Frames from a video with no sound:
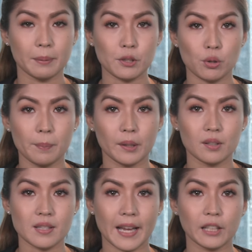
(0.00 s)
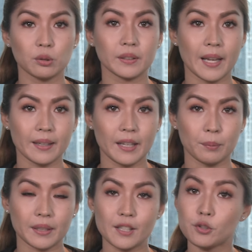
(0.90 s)
by Tropical Cyclone Neneng
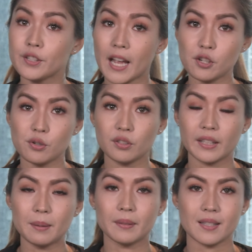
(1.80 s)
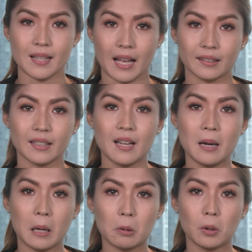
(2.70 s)
with international name Nesat.
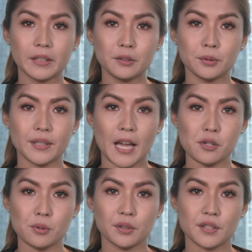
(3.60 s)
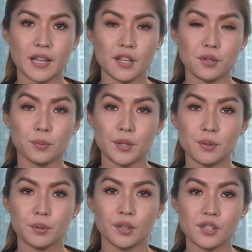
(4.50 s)
According to the National Disaster
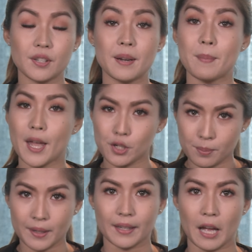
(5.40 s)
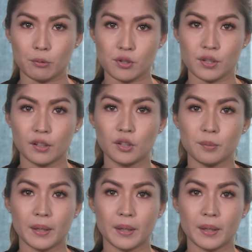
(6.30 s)
Risk Reduction and Management Council on